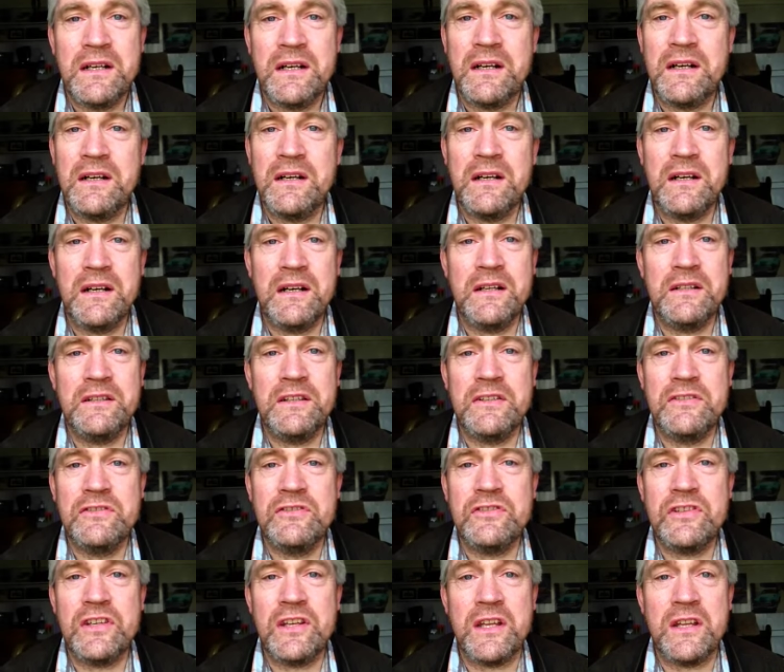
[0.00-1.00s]
Ah, oh, the
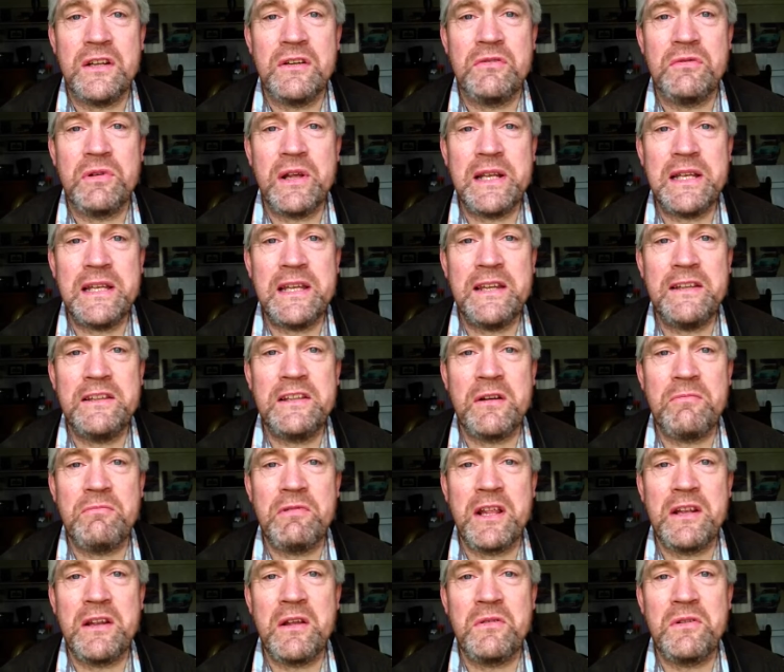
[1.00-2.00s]
cheer when
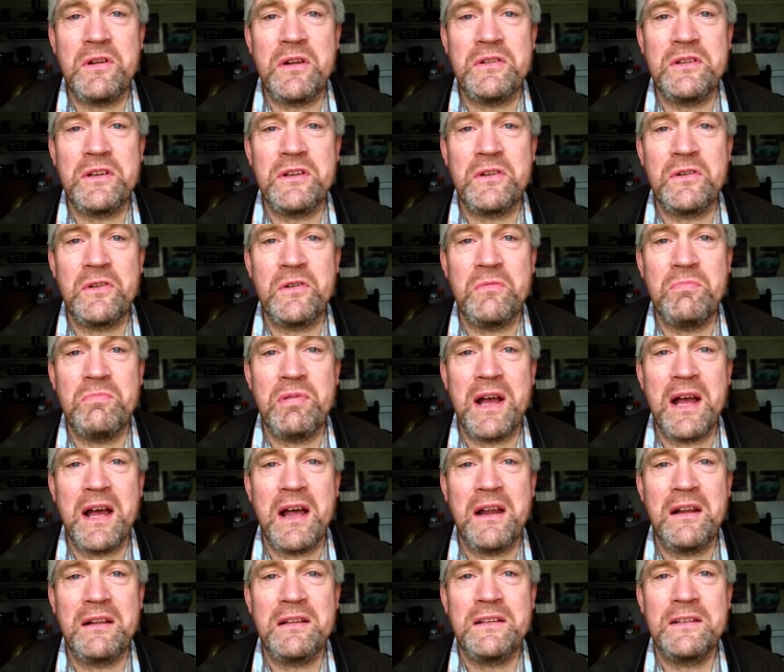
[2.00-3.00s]
Leitrim ran out onto Croke
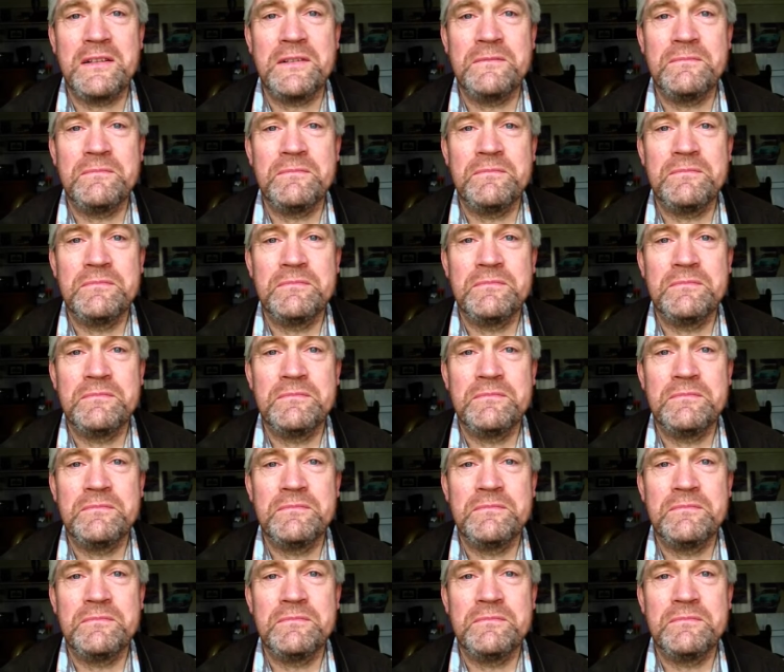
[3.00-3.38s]
Park,